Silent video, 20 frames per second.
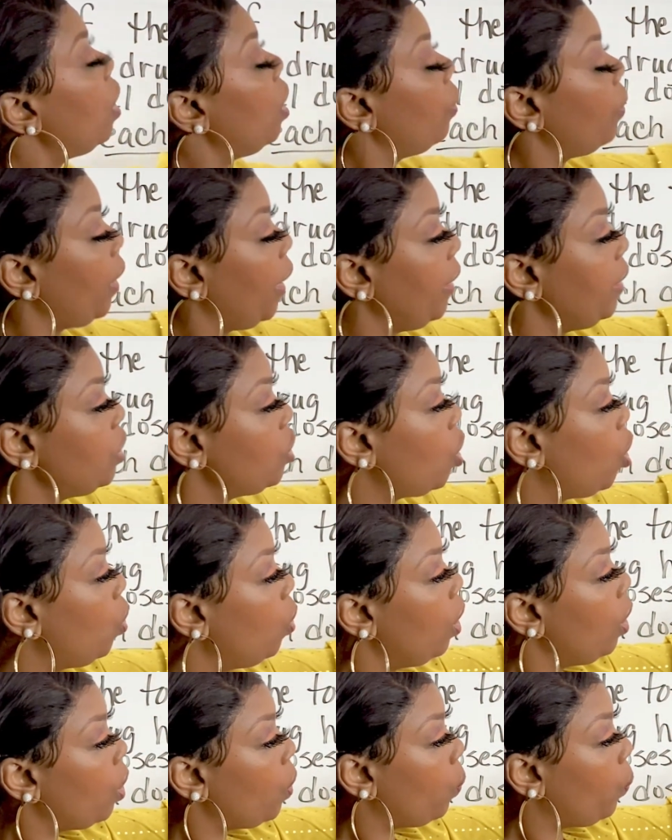Okay,
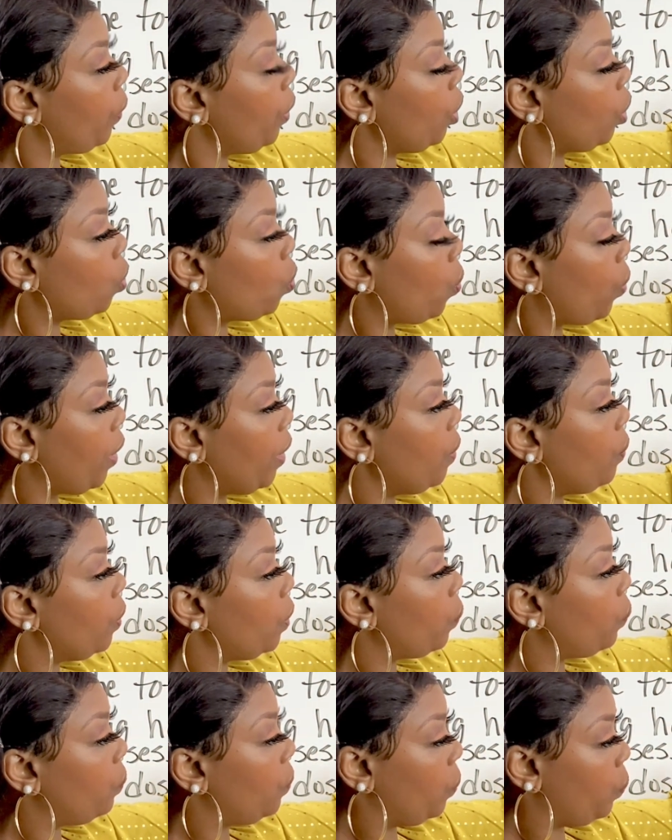so we're going
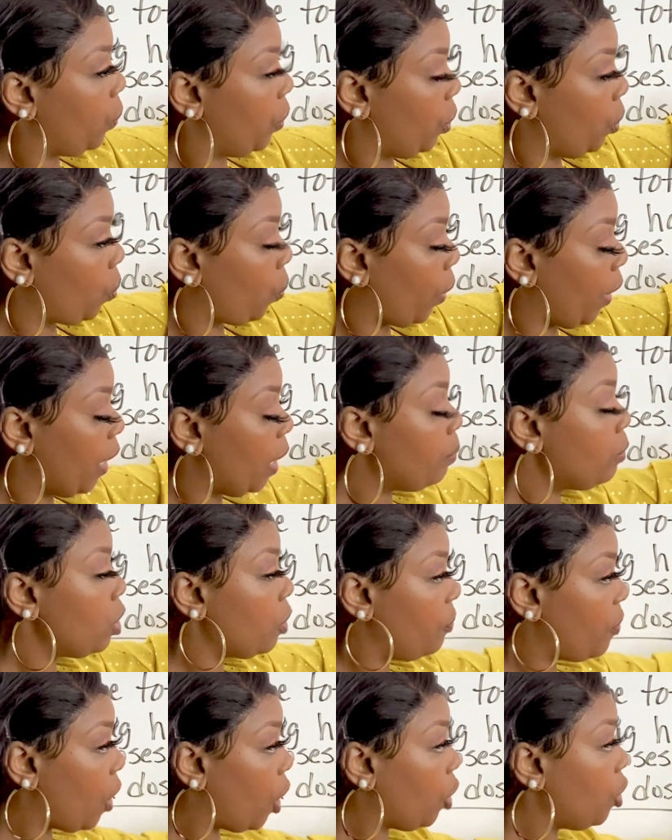with grams
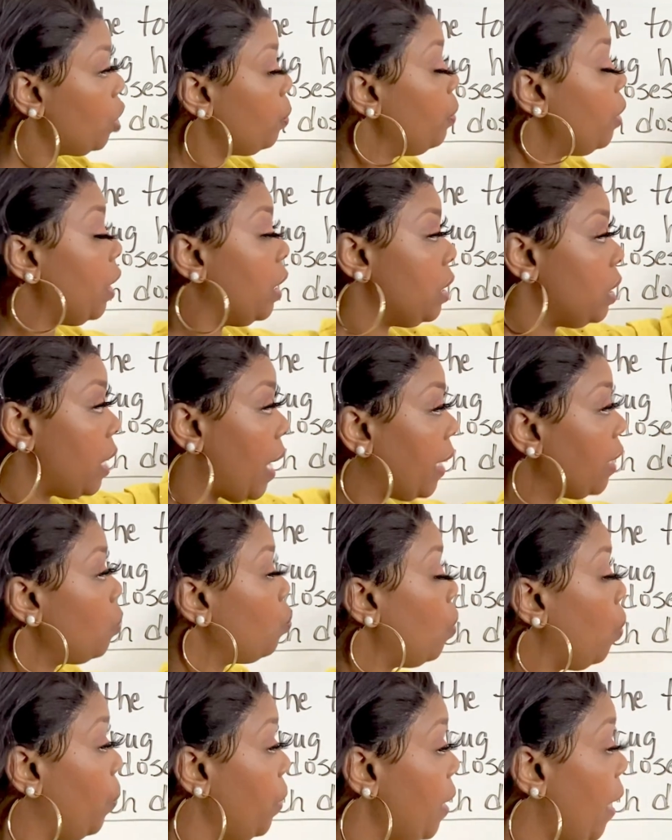first because that's
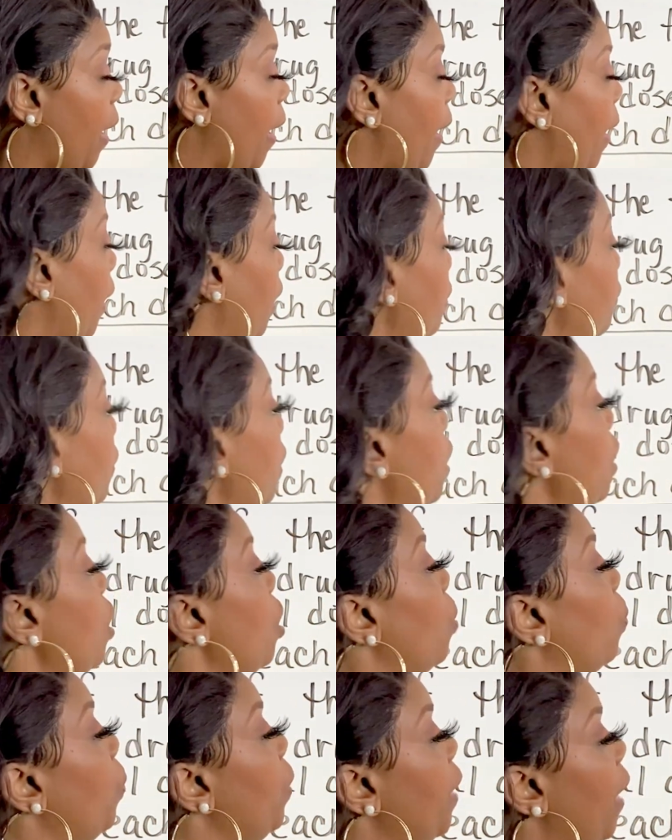what we have.
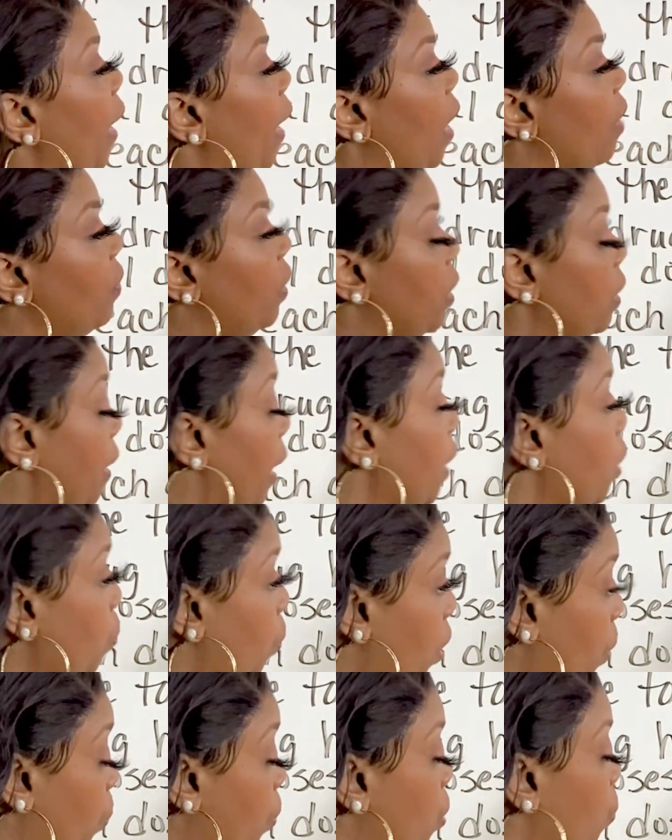That's what it was